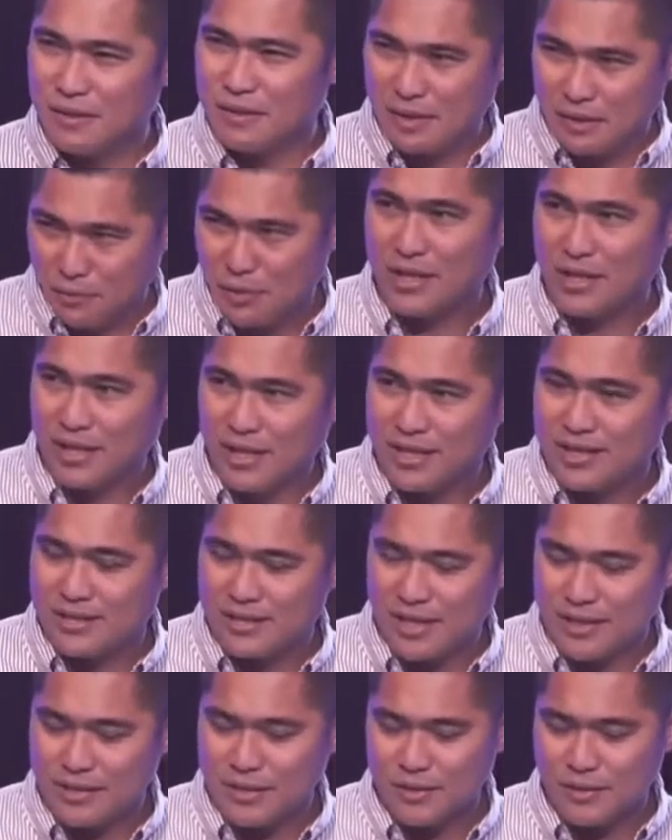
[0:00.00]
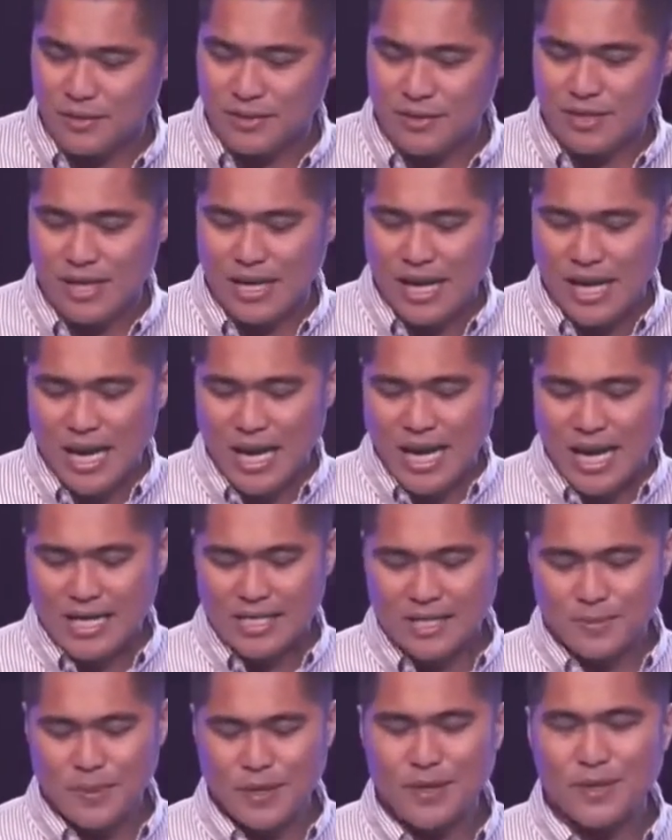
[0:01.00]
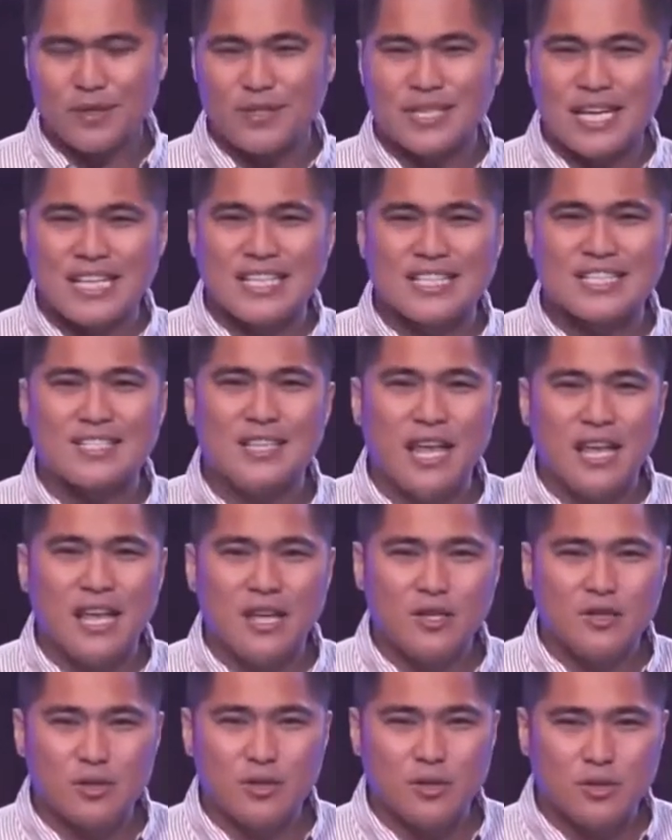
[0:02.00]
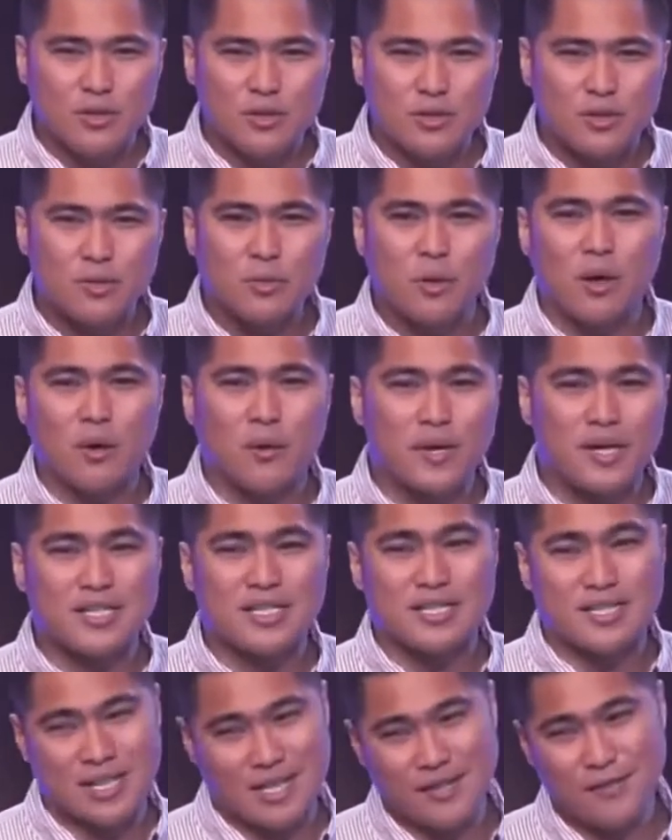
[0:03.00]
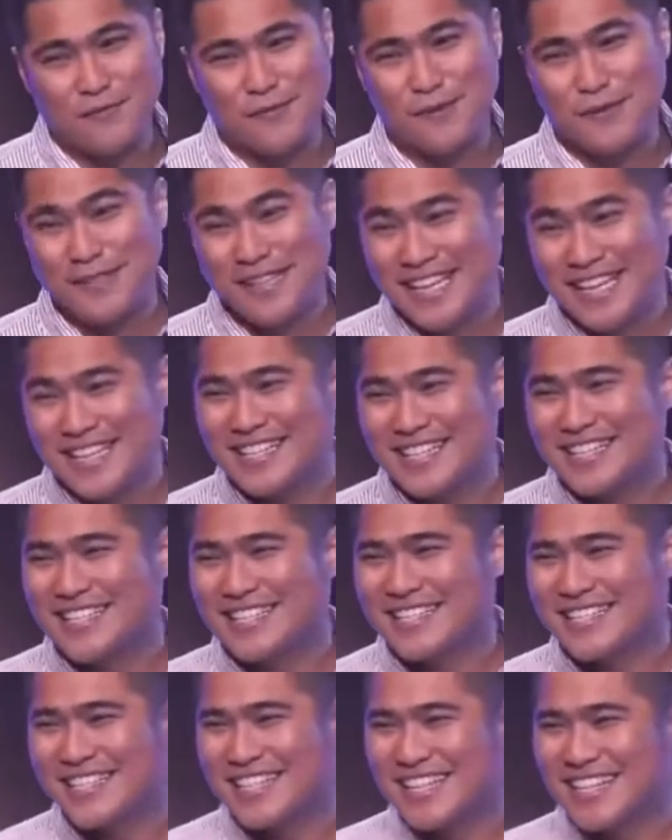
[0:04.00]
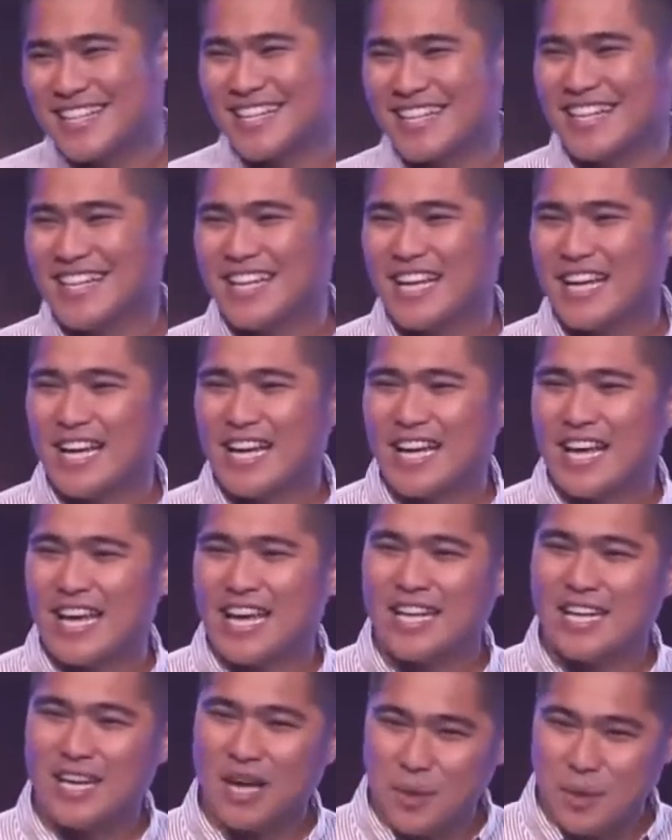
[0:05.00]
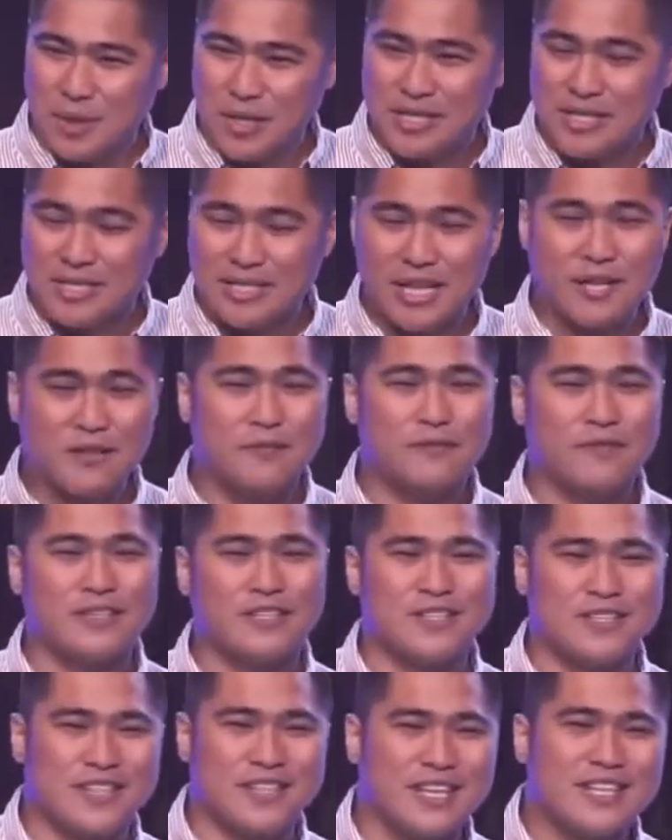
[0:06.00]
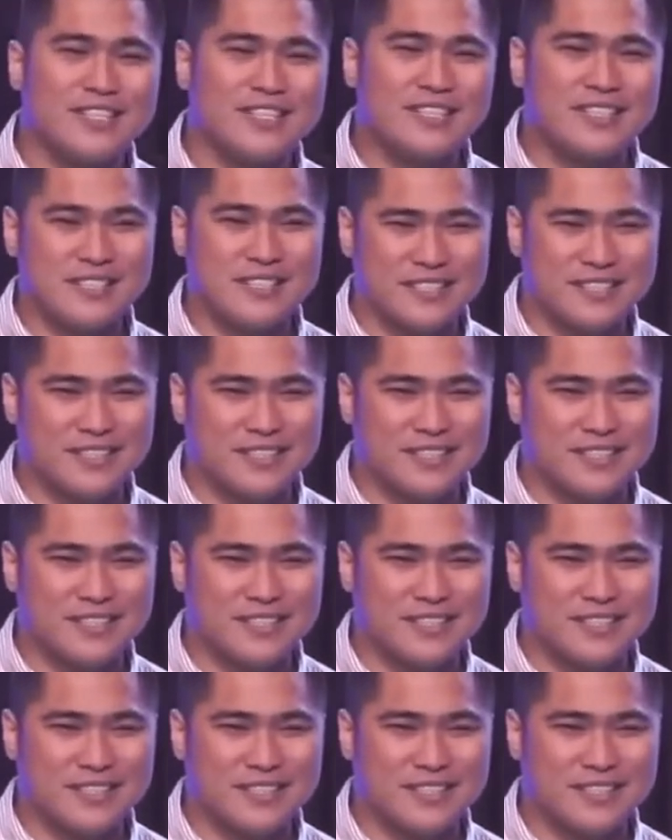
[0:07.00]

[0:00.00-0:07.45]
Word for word: really it's dangerous, it's because it's dangerous to our sinfulness and our selfishness.